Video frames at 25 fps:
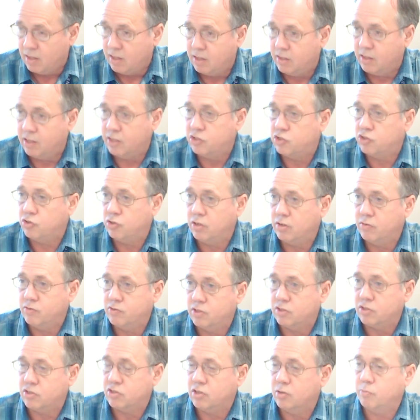They should have
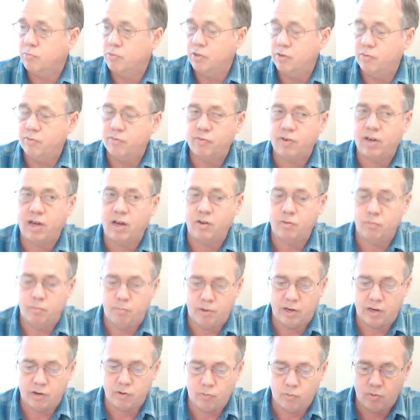just simply found
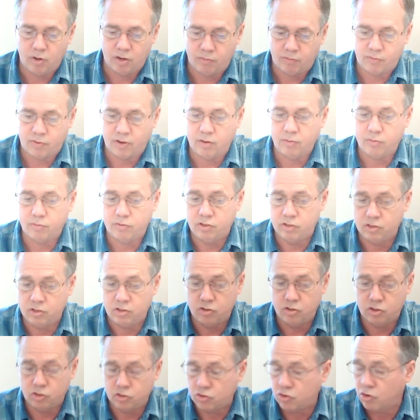better,
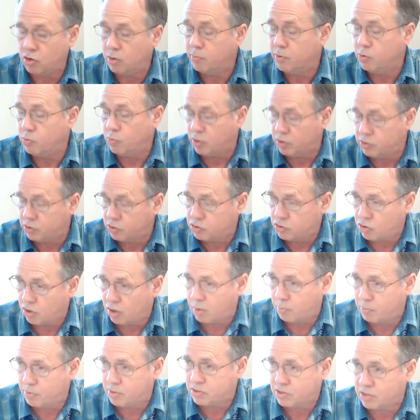determined what the
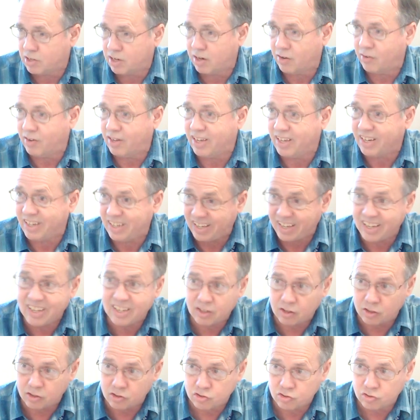topics are in
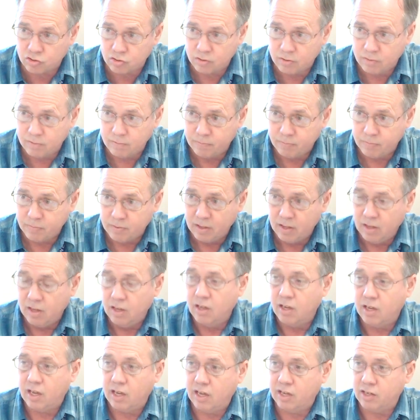English,
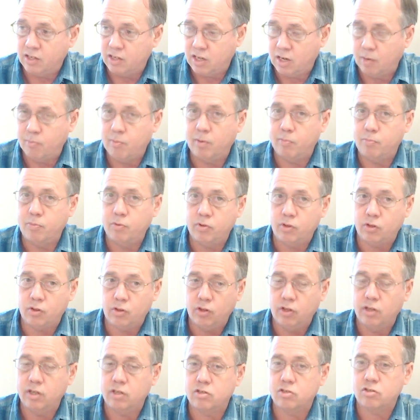and come up with a
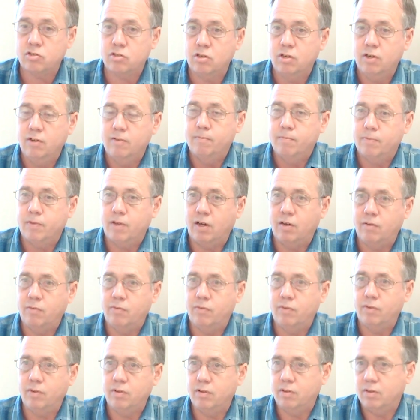list of
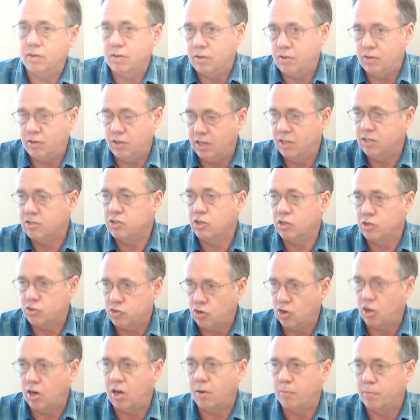these are the
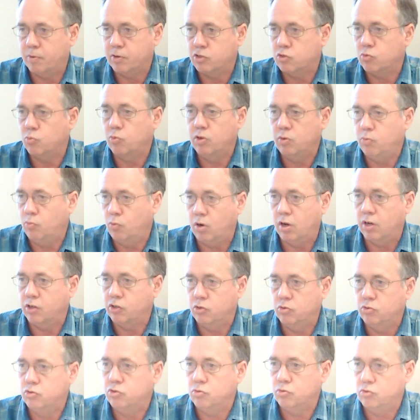topics we want
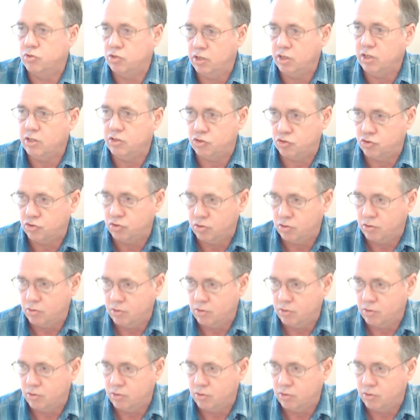you to teach